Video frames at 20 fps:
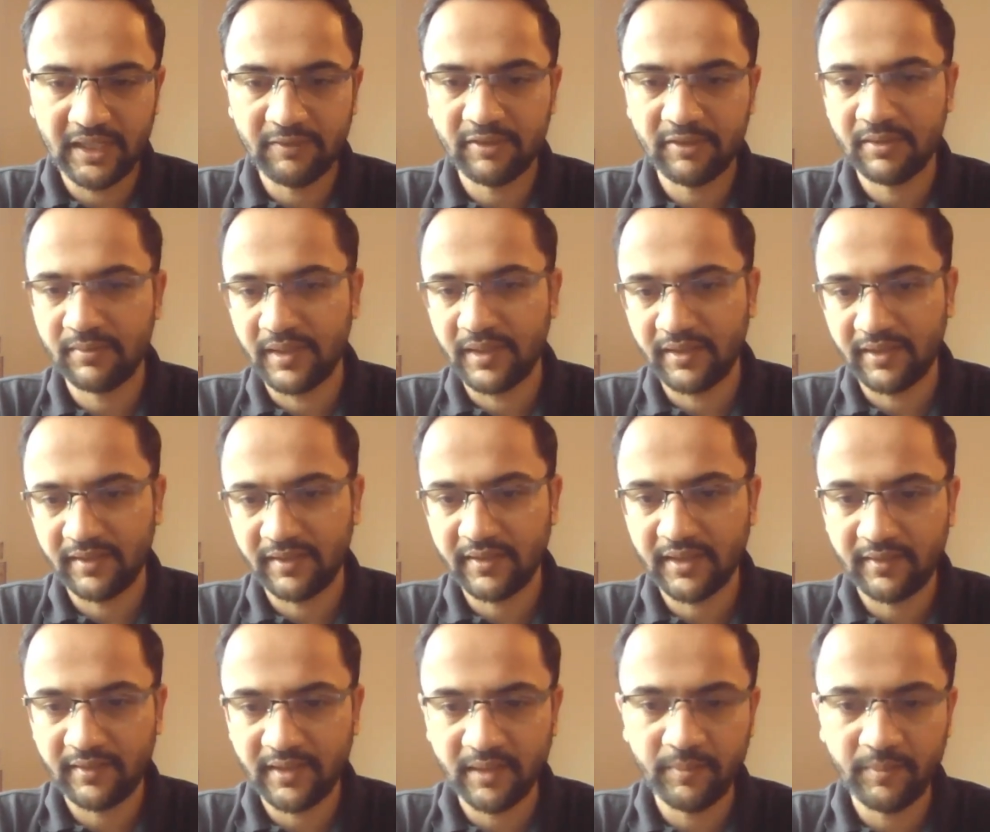you have some
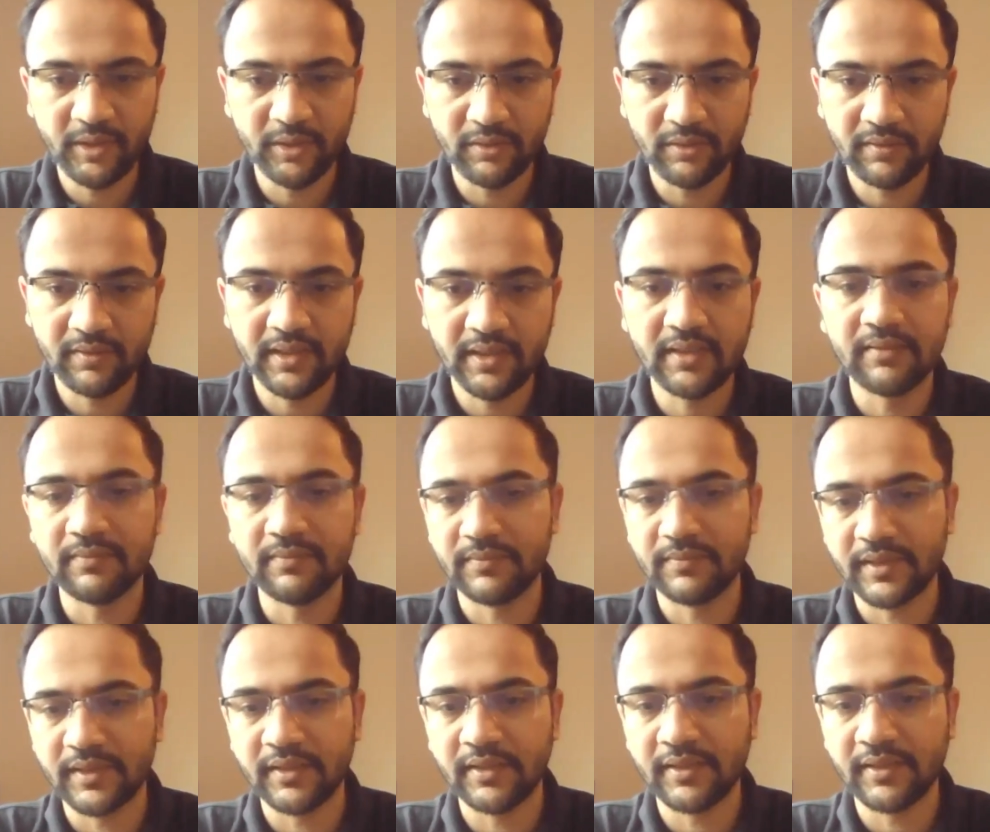CPUs,
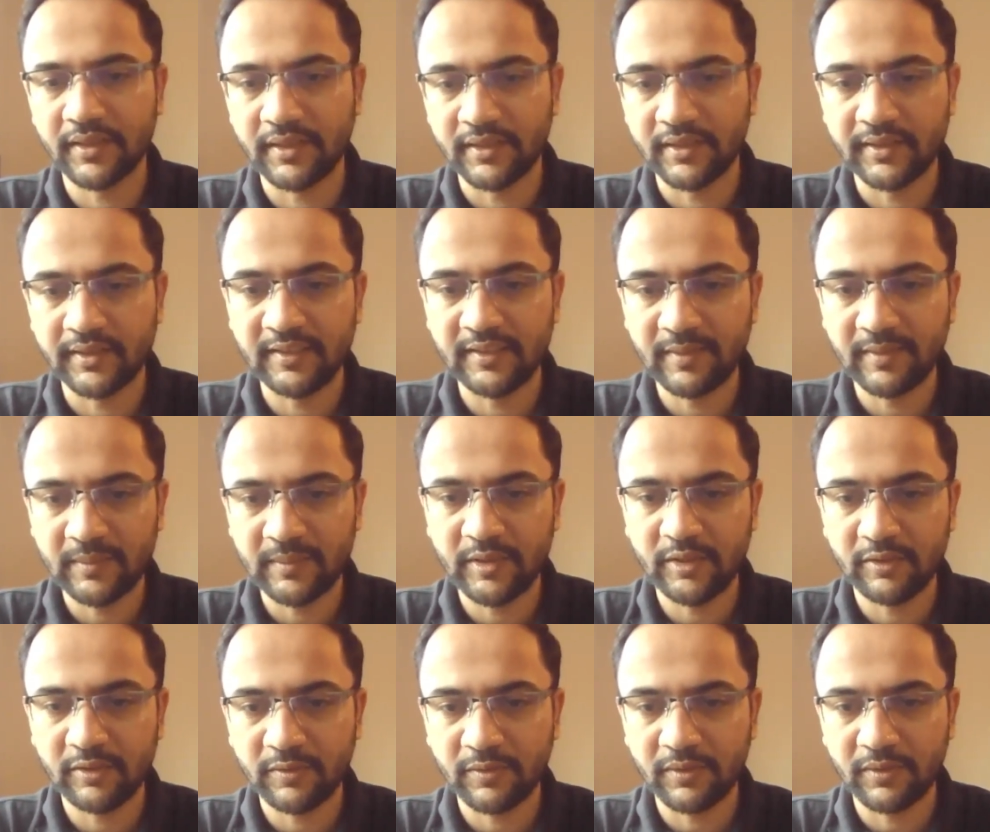then these might
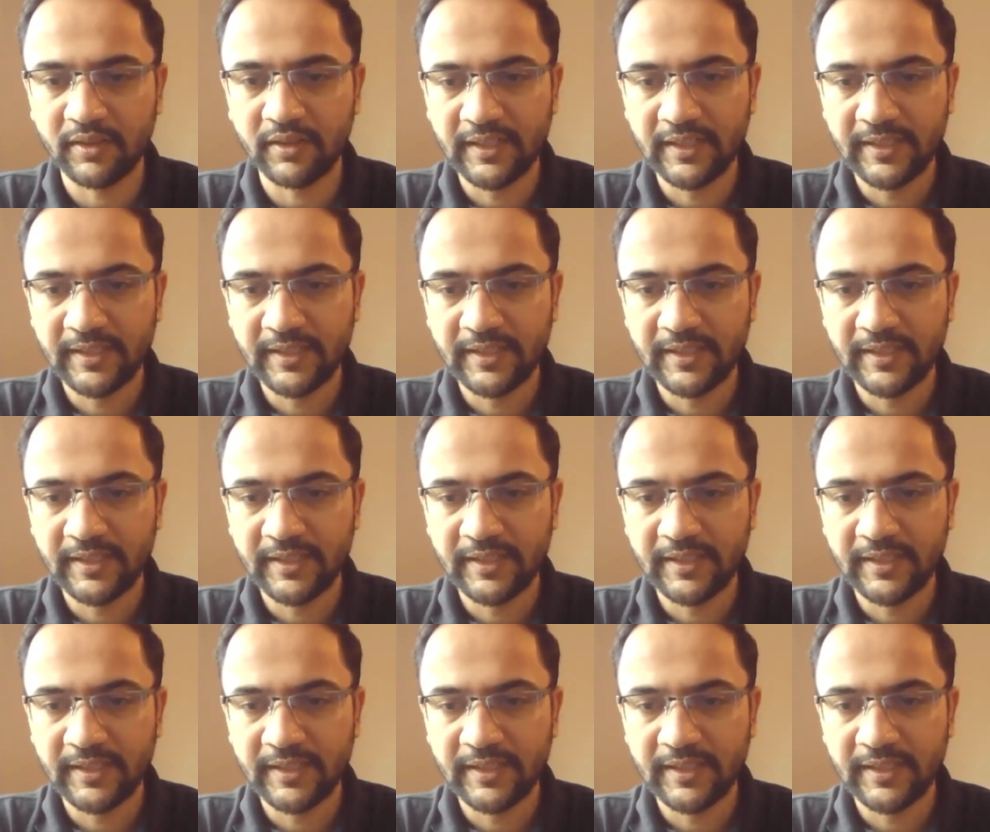be useful.